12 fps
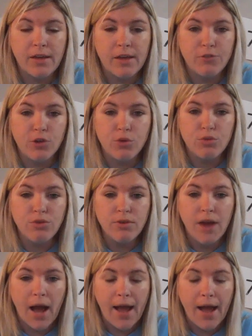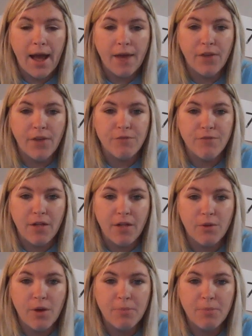If you do not have a
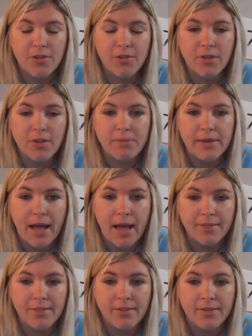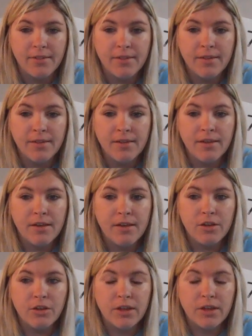follow-up system yet,
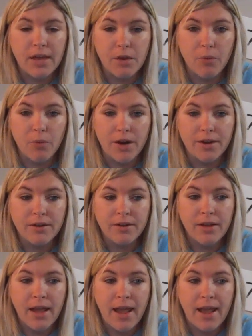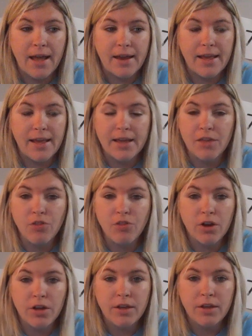get one. And it can
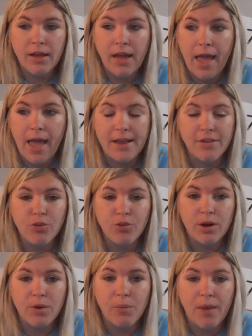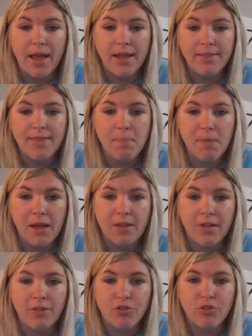look any sort of way that
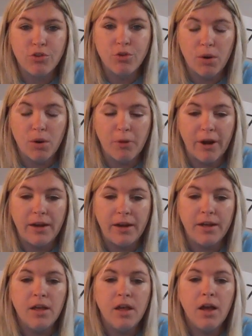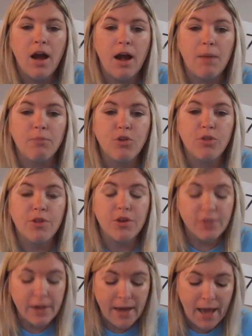makes sense to your brain. So
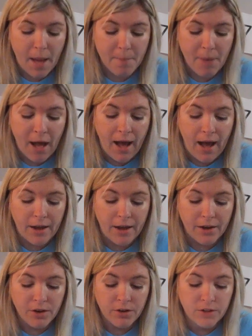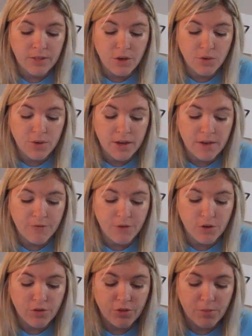there's an app on that you can get
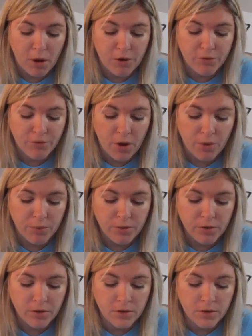for your smartphone.